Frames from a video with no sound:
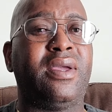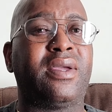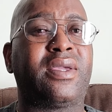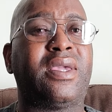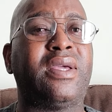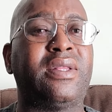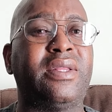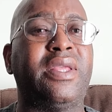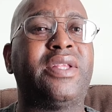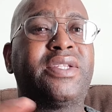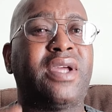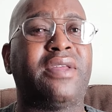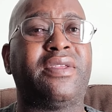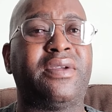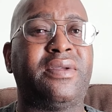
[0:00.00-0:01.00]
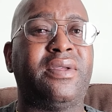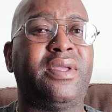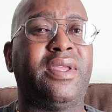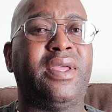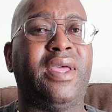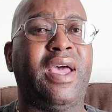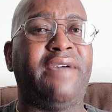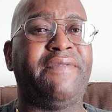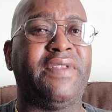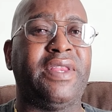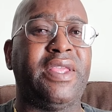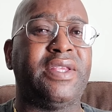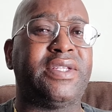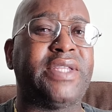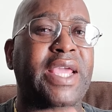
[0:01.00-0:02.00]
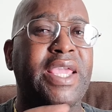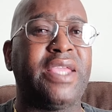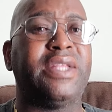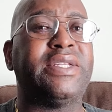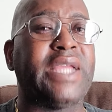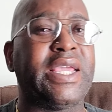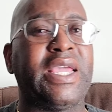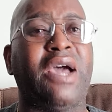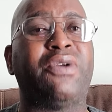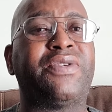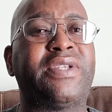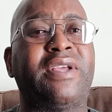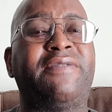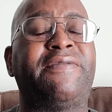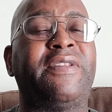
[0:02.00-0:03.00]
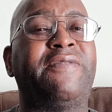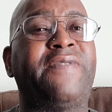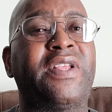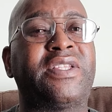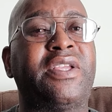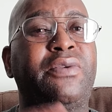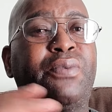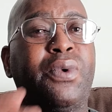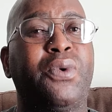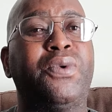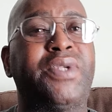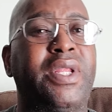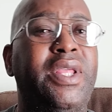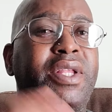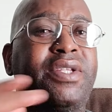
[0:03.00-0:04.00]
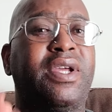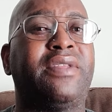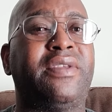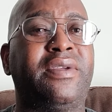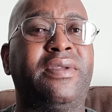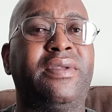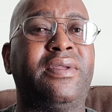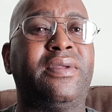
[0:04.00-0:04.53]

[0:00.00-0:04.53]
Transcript: killing each other, having these day in, day out self-inflicted wounds on each other?